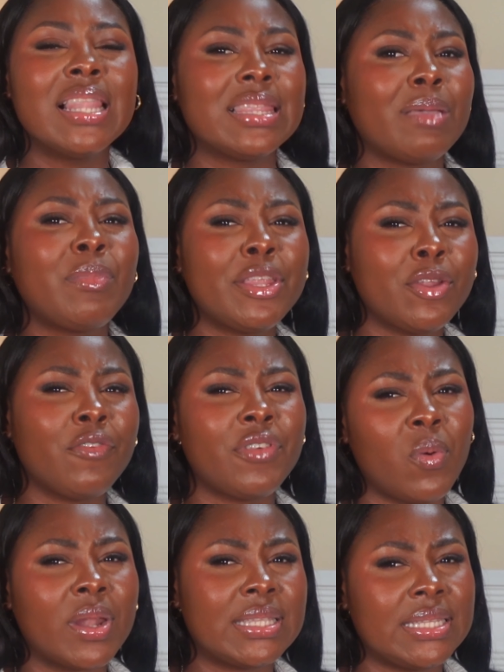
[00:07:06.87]
let me know if
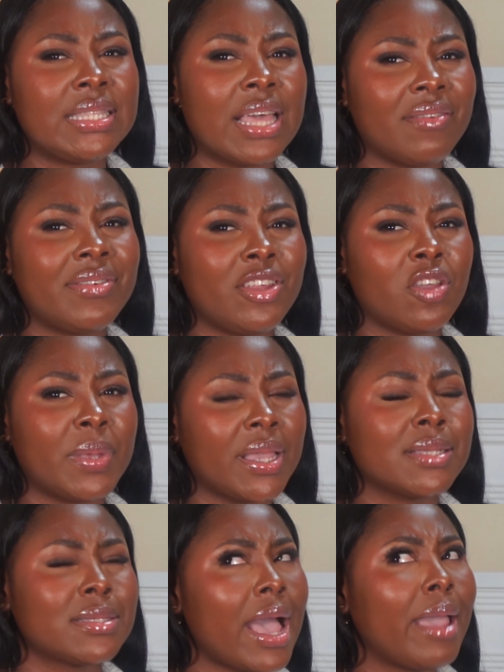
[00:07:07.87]
you want to see that video because